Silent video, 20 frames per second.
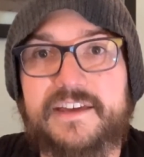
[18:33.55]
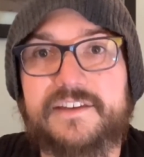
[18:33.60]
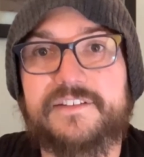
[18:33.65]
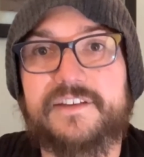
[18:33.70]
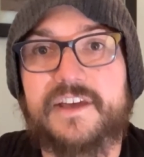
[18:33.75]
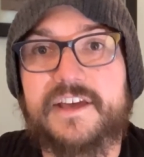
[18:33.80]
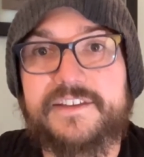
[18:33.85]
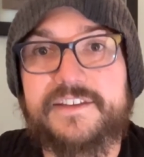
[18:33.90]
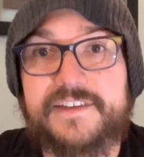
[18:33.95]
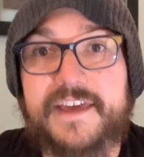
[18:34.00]

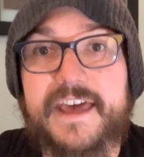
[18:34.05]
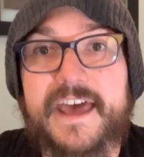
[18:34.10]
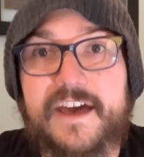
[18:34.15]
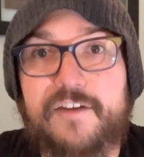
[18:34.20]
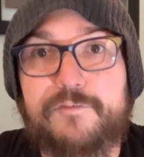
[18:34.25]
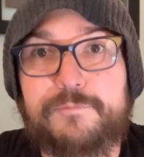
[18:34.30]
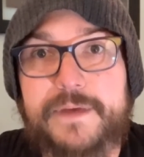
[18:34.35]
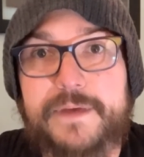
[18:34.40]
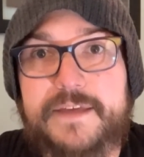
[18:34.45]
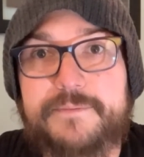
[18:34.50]
to have
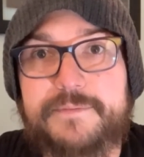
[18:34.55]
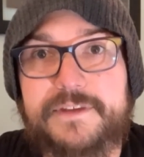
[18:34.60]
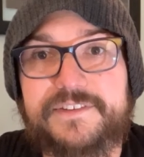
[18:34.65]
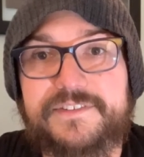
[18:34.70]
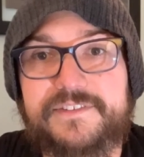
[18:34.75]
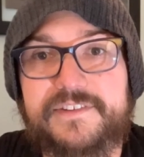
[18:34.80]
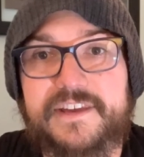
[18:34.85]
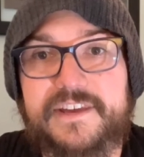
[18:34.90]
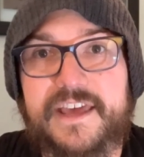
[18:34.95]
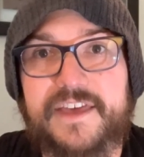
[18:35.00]
babies
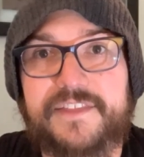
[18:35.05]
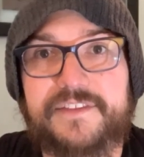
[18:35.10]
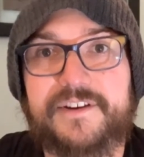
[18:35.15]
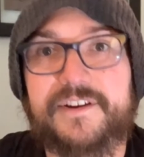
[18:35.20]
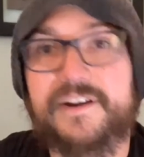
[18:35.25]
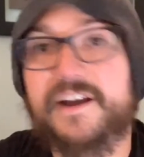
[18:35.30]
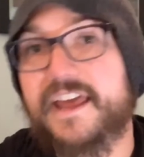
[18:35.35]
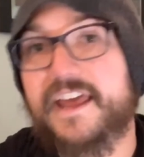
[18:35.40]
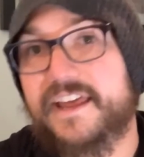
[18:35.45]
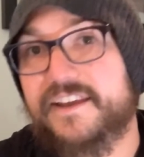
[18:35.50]
together.
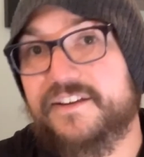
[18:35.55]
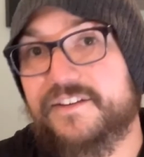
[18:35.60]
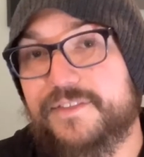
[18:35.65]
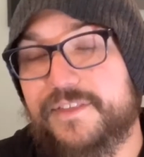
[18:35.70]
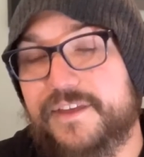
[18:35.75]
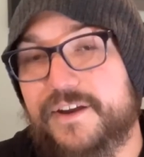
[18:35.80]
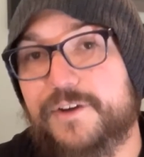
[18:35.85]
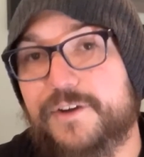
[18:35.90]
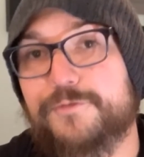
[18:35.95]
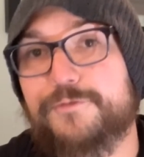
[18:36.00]
And
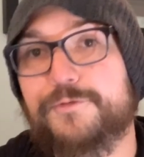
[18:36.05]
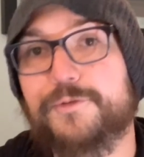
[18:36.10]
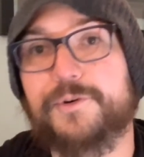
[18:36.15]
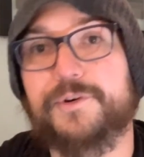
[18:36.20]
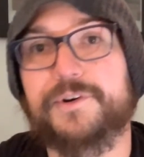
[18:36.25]
therefore,